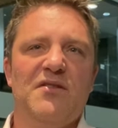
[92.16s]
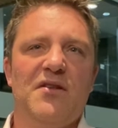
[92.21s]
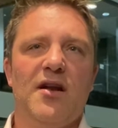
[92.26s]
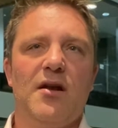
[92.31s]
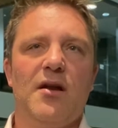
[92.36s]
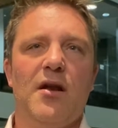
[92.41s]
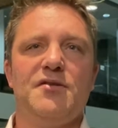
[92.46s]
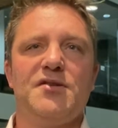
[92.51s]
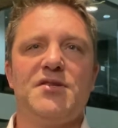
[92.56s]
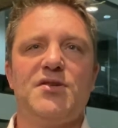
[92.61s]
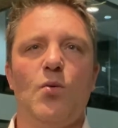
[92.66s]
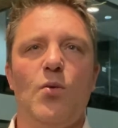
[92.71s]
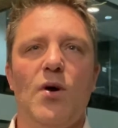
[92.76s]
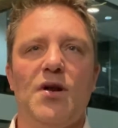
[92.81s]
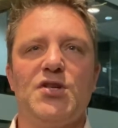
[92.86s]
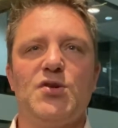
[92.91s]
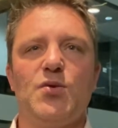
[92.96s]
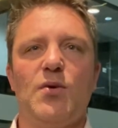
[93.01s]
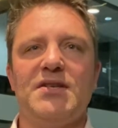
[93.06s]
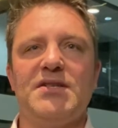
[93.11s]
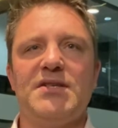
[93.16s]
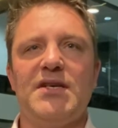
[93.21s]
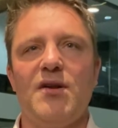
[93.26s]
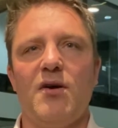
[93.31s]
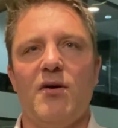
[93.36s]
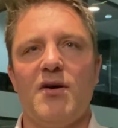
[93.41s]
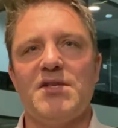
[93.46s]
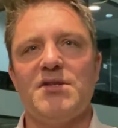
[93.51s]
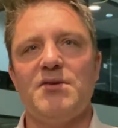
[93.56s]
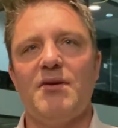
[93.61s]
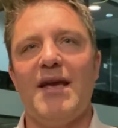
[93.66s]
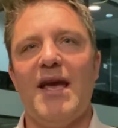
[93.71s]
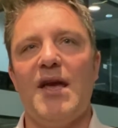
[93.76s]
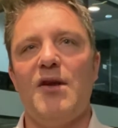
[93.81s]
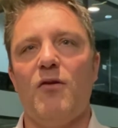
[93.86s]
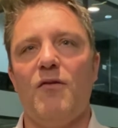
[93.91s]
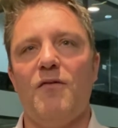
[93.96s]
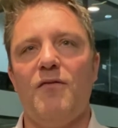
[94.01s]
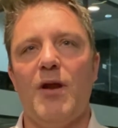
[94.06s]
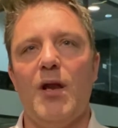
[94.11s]
They closed at 129, so
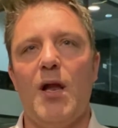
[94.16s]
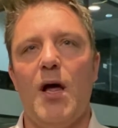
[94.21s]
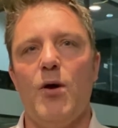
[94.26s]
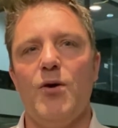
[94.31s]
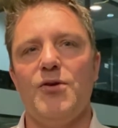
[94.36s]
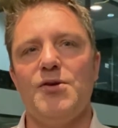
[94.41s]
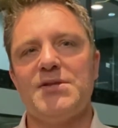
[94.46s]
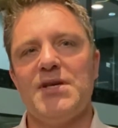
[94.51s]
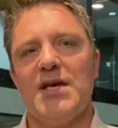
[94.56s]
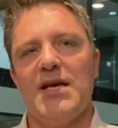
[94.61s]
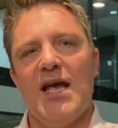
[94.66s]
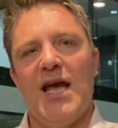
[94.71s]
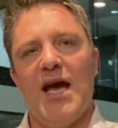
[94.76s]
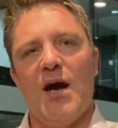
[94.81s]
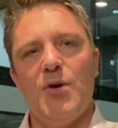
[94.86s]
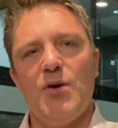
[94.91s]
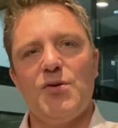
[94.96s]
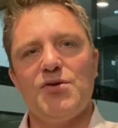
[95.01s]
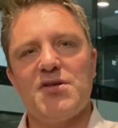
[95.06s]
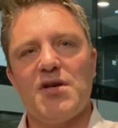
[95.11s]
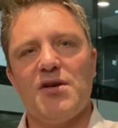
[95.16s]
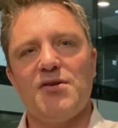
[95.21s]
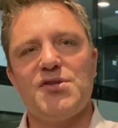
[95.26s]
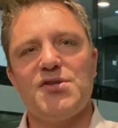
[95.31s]
again off the lows. And we also